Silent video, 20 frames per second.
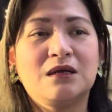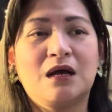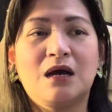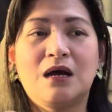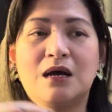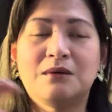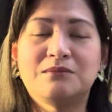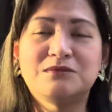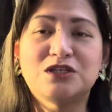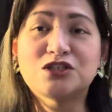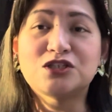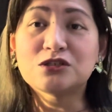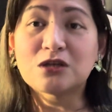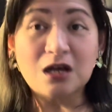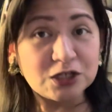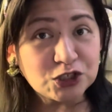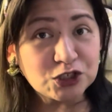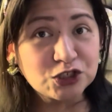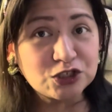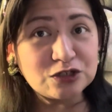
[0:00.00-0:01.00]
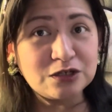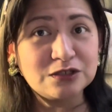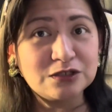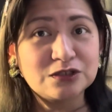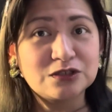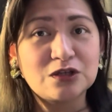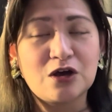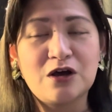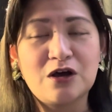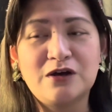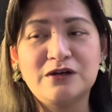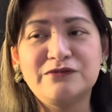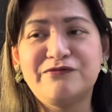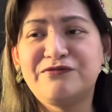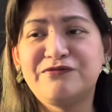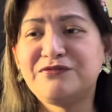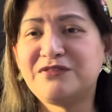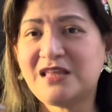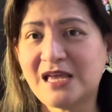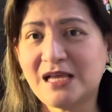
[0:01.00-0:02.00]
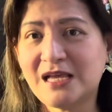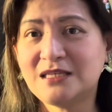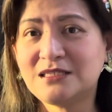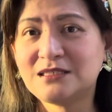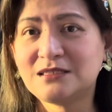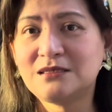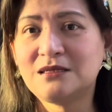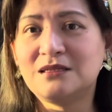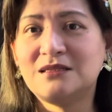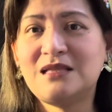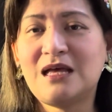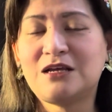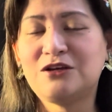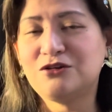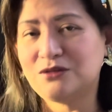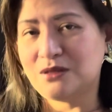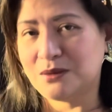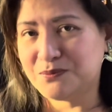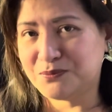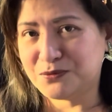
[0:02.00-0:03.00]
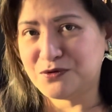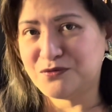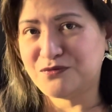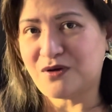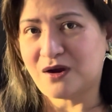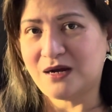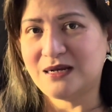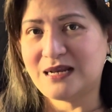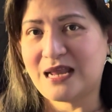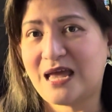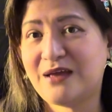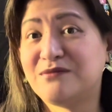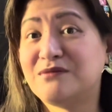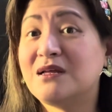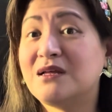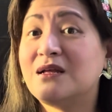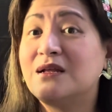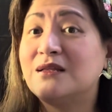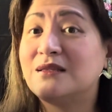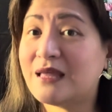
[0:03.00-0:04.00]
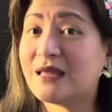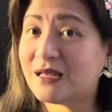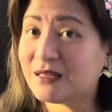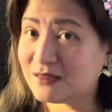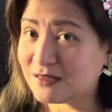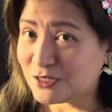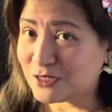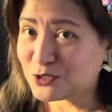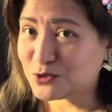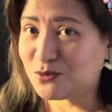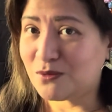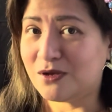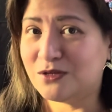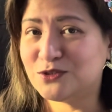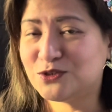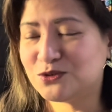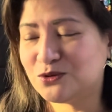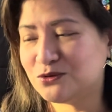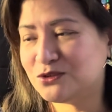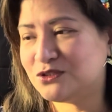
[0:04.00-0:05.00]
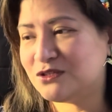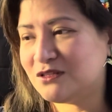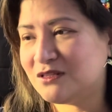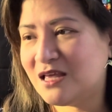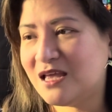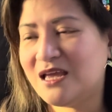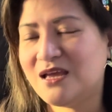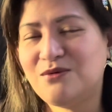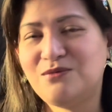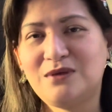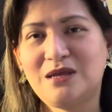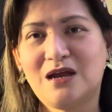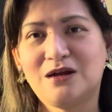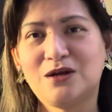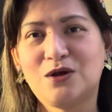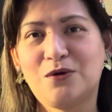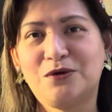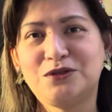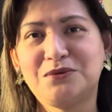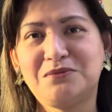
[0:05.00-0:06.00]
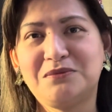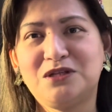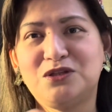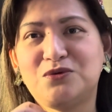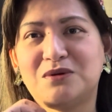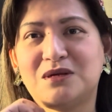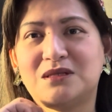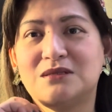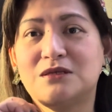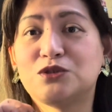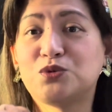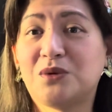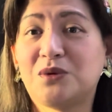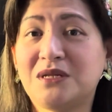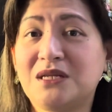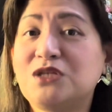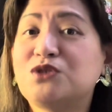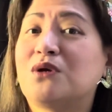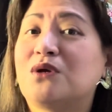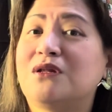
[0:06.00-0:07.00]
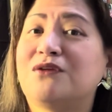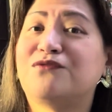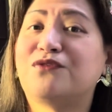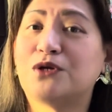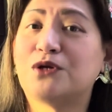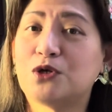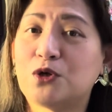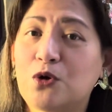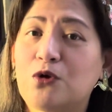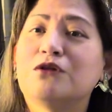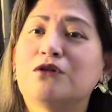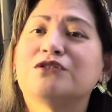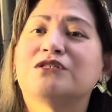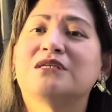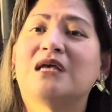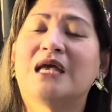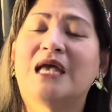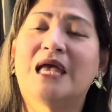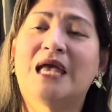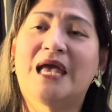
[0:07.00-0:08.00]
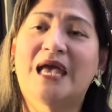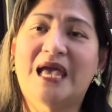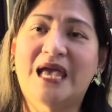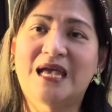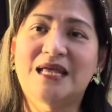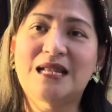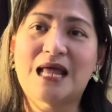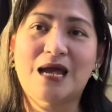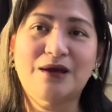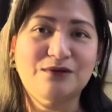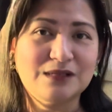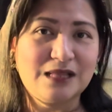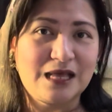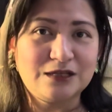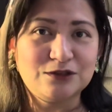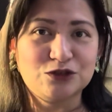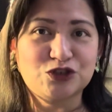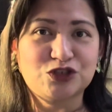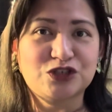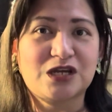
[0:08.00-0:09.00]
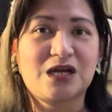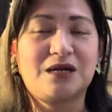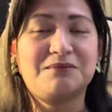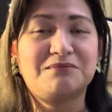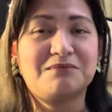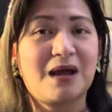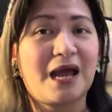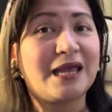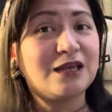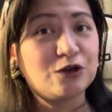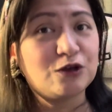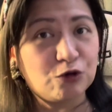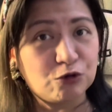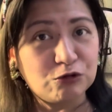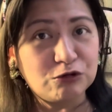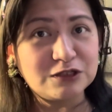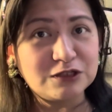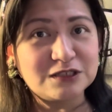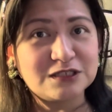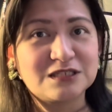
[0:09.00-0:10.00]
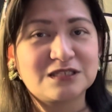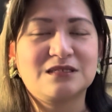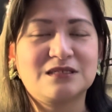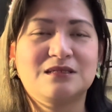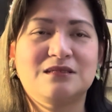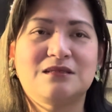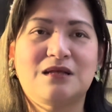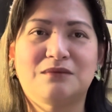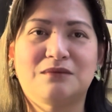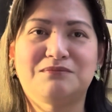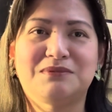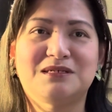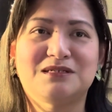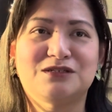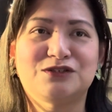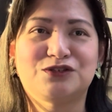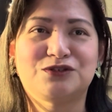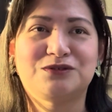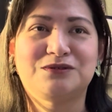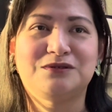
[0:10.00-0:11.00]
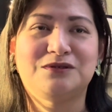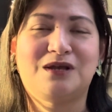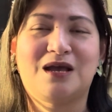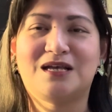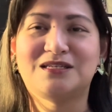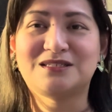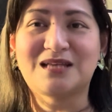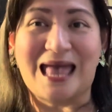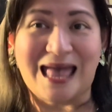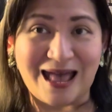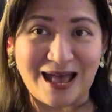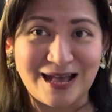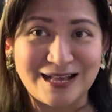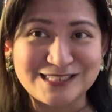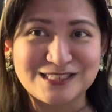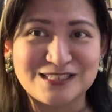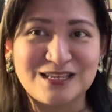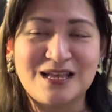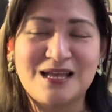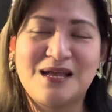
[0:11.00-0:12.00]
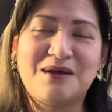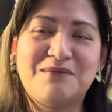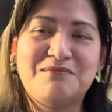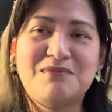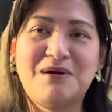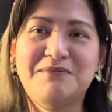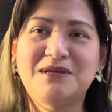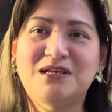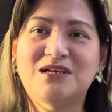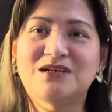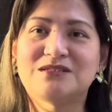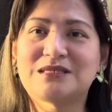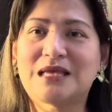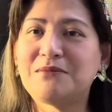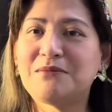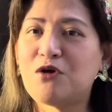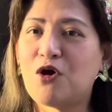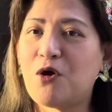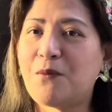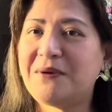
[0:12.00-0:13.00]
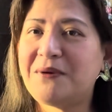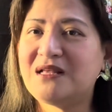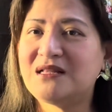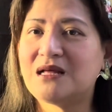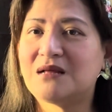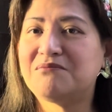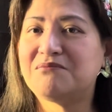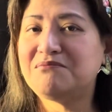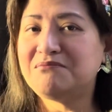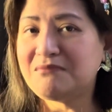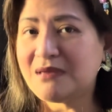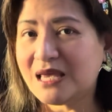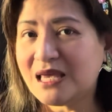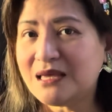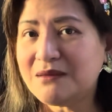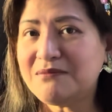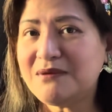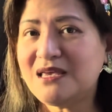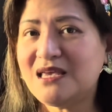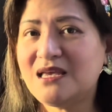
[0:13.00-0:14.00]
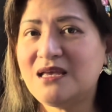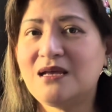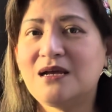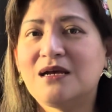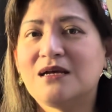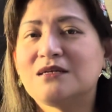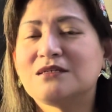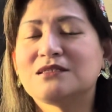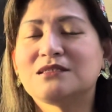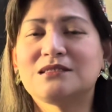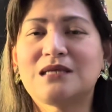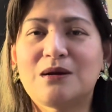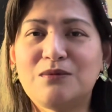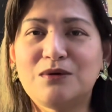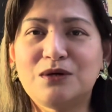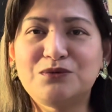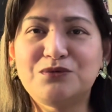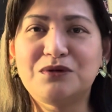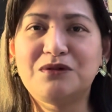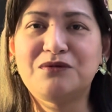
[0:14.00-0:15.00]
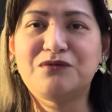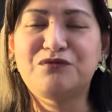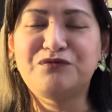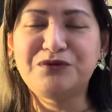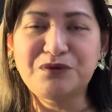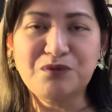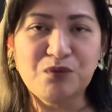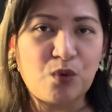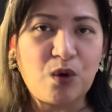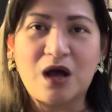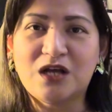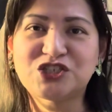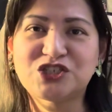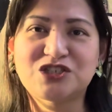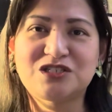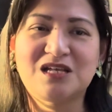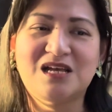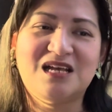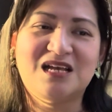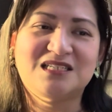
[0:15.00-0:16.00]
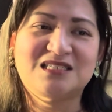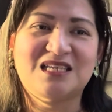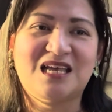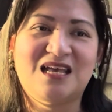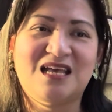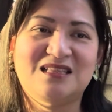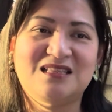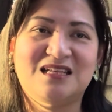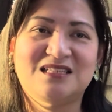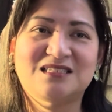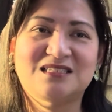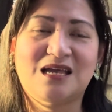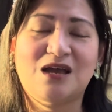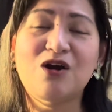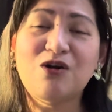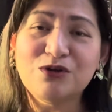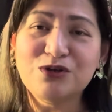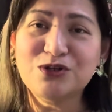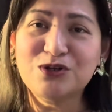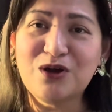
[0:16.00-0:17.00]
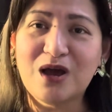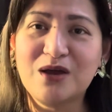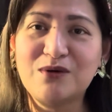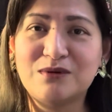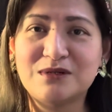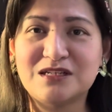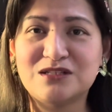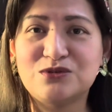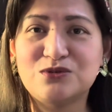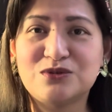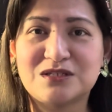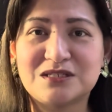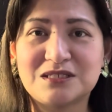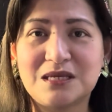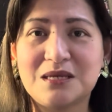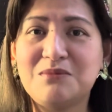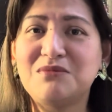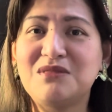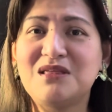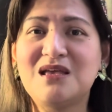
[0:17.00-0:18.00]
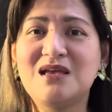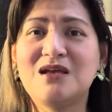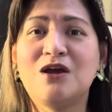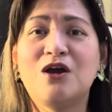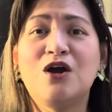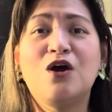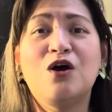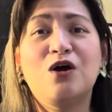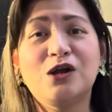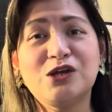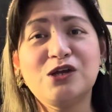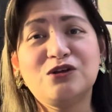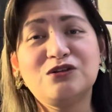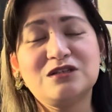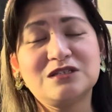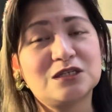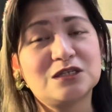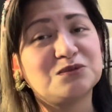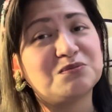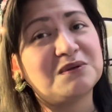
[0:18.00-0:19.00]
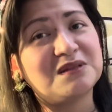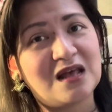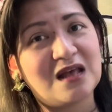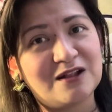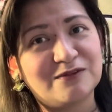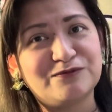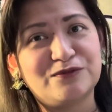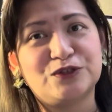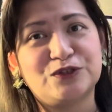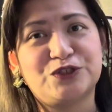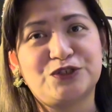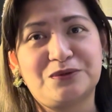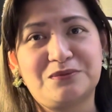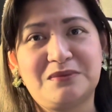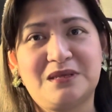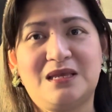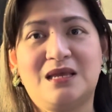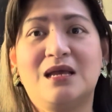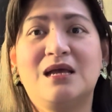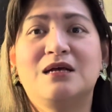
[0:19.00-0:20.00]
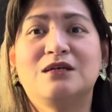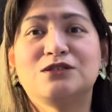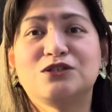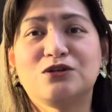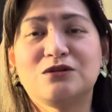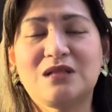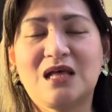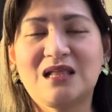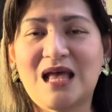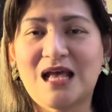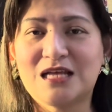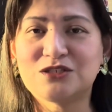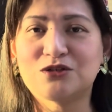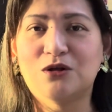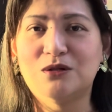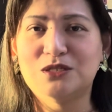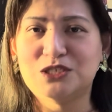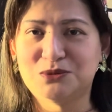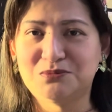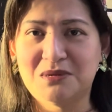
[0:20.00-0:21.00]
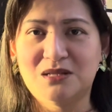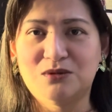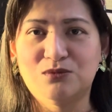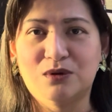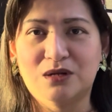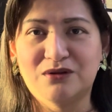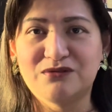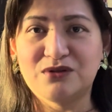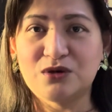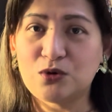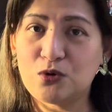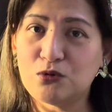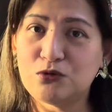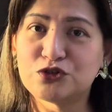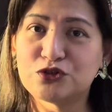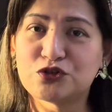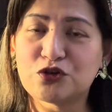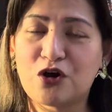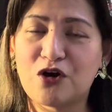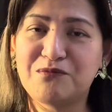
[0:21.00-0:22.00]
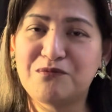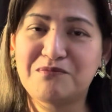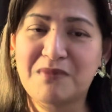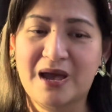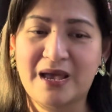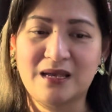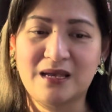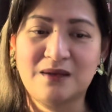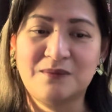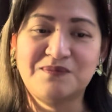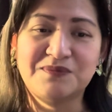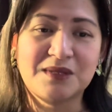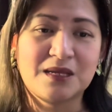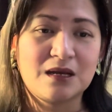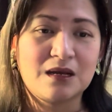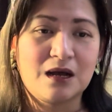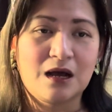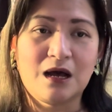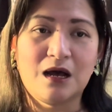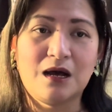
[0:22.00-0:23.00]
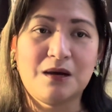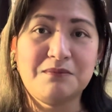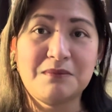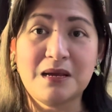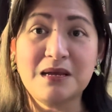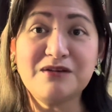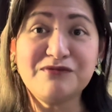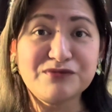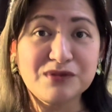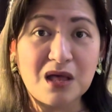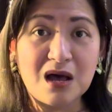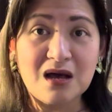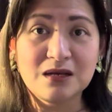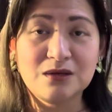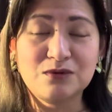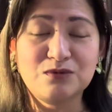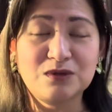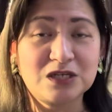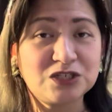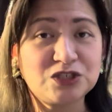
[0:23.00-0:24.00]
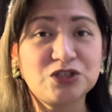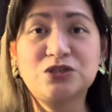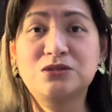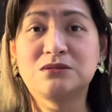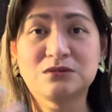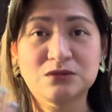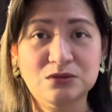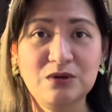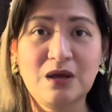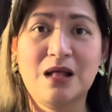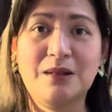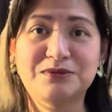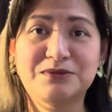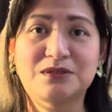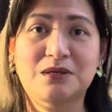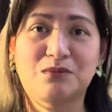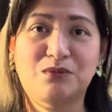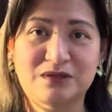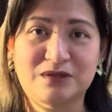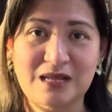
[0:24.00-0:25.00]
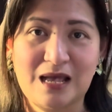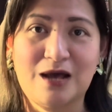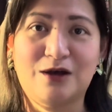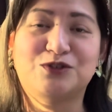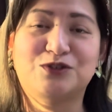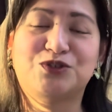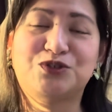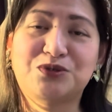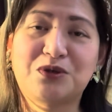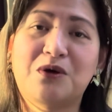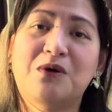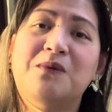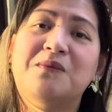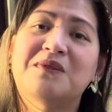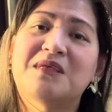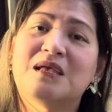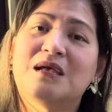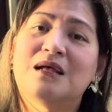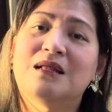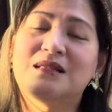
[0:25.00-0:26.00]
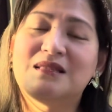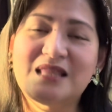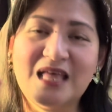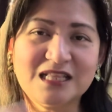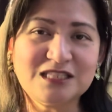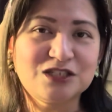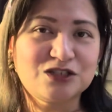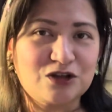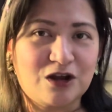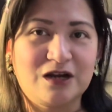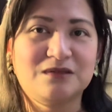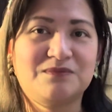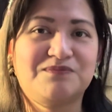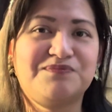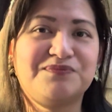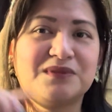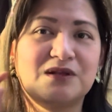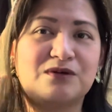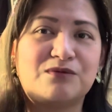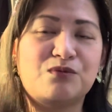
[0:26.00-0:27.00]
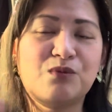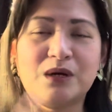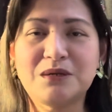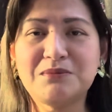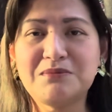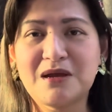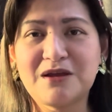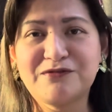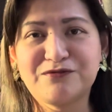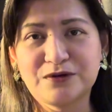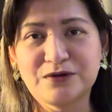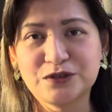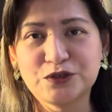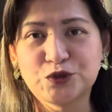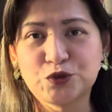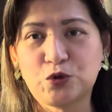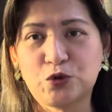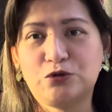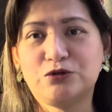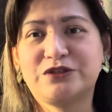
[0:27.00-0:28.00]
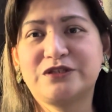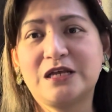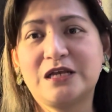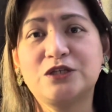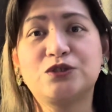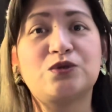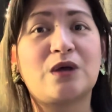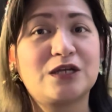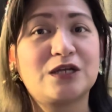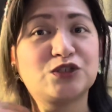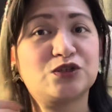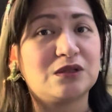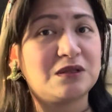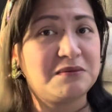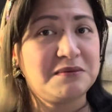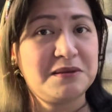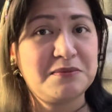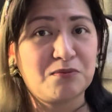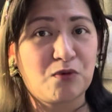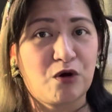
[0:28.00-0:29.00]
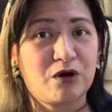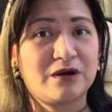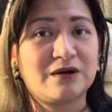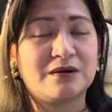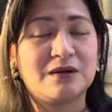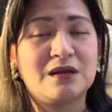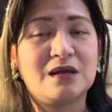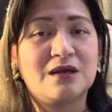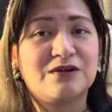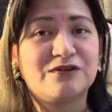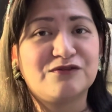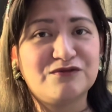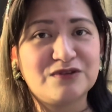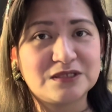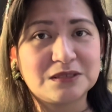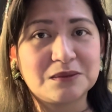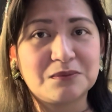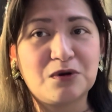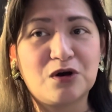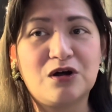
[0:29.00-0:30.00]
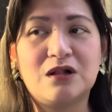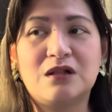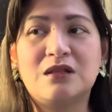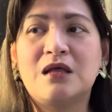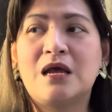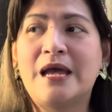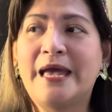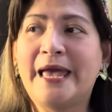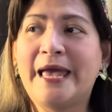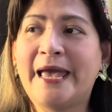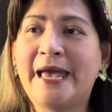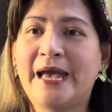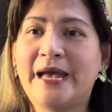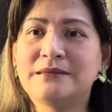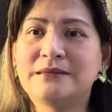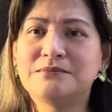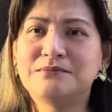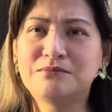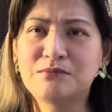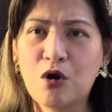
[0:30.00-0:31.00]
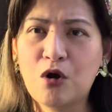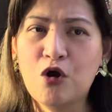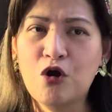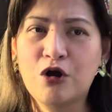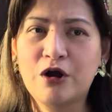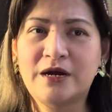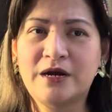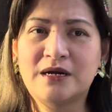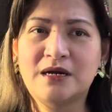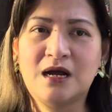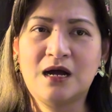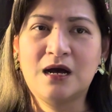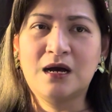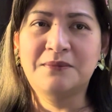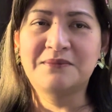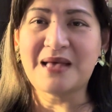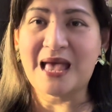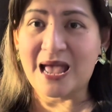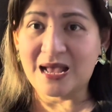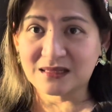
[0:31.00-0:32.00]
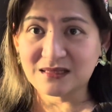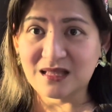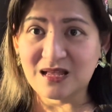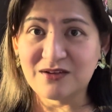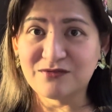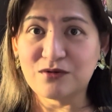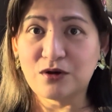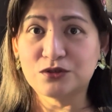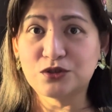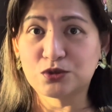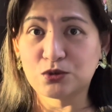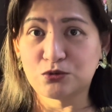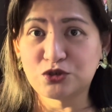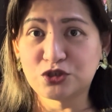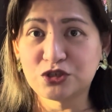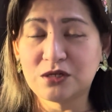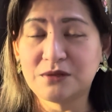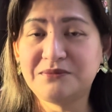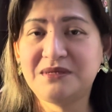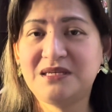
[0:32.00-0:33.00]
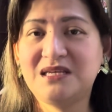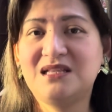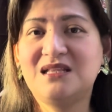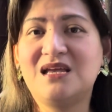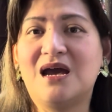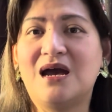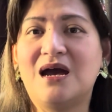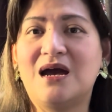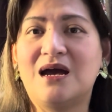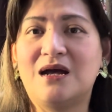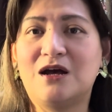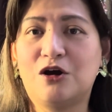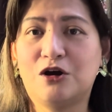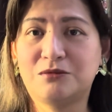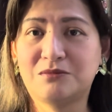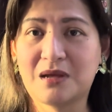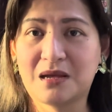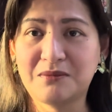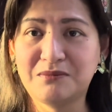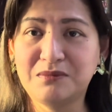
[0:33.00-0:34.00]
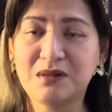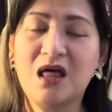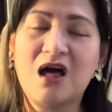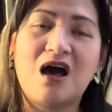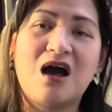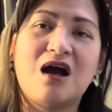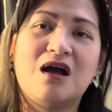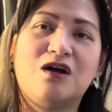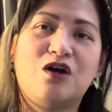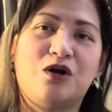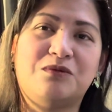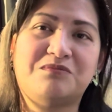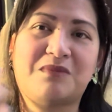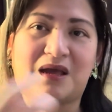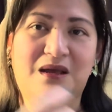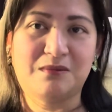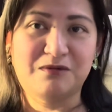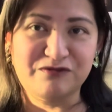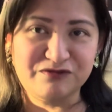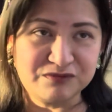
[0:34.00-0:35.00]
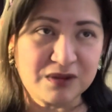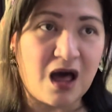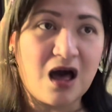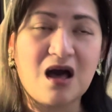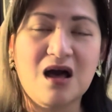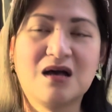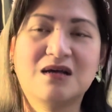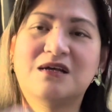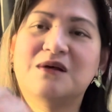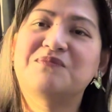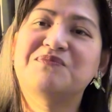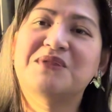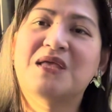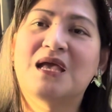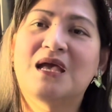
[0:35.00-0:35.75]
um, discussions of things that could improve our life, like this one. So today, we are going to be doing the 2024 goals and I would like to share my goals, not because you guys asked, but because I'm hoping that maybe someone will watch this and then say, oh, you know, I want to do the same thing, or, you know, this has been helpful to me. So that has always been one of the goals of my, uh, my vlog, it's to help someone out. So let's start. One of my first goals is to actually be more visible and more um, active on social media, on my blog, on my vlog.